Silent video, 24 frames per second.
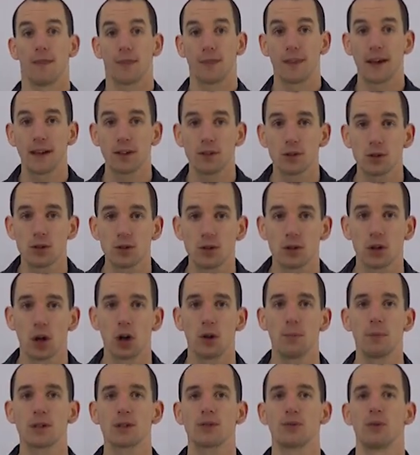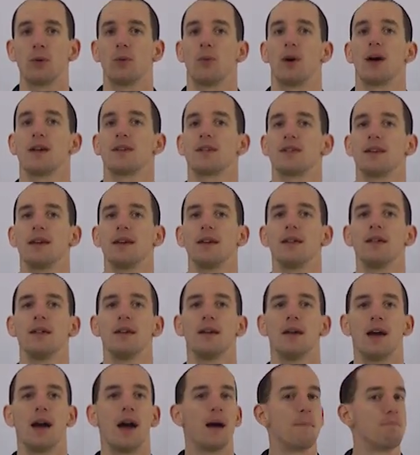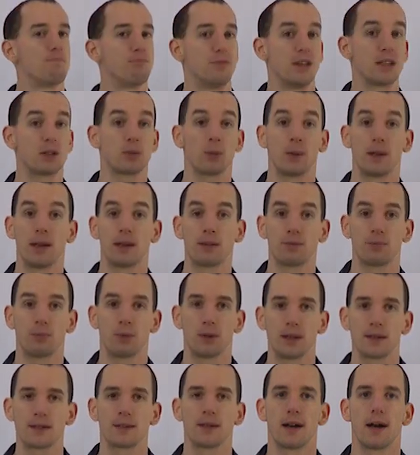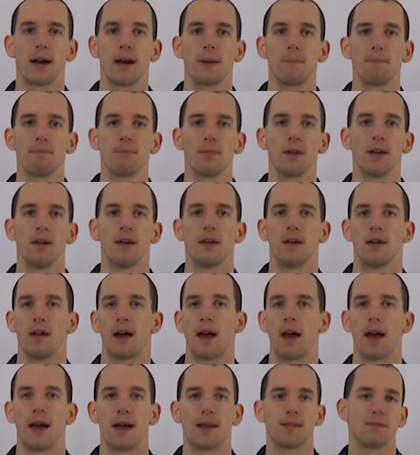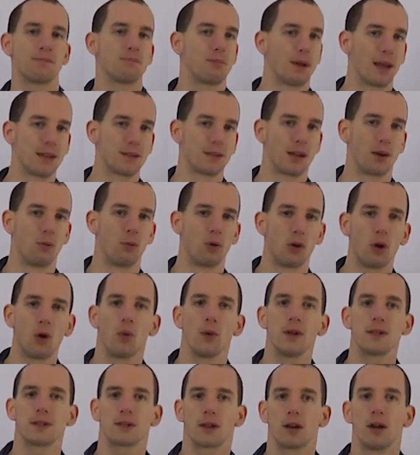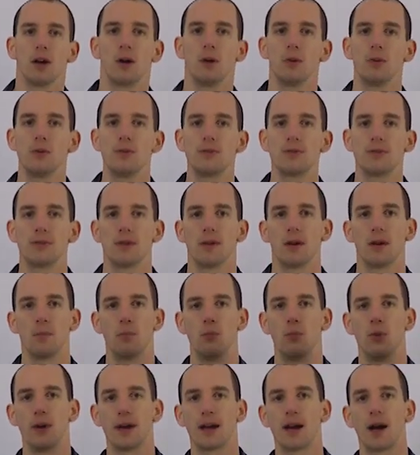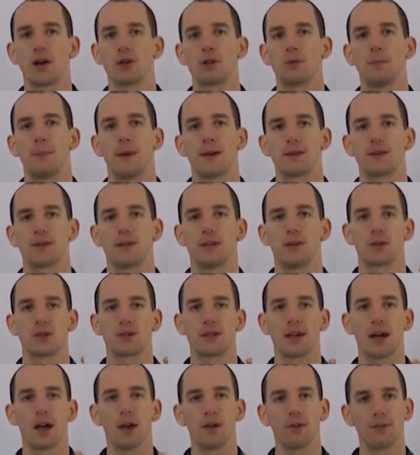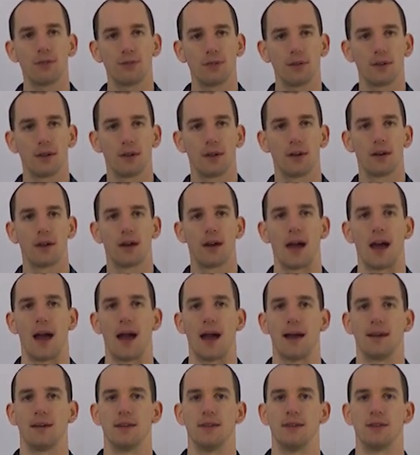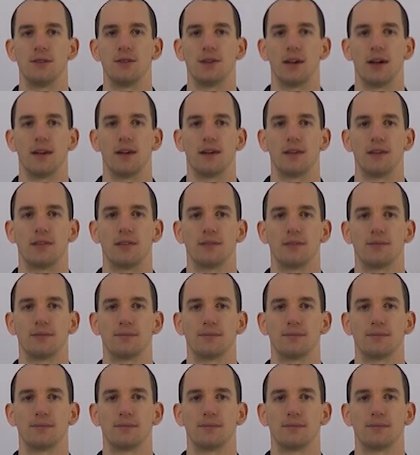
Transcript: Thank you so much for watching. This was it for this time. And as I will always close, bring out the best in yourself and in each other.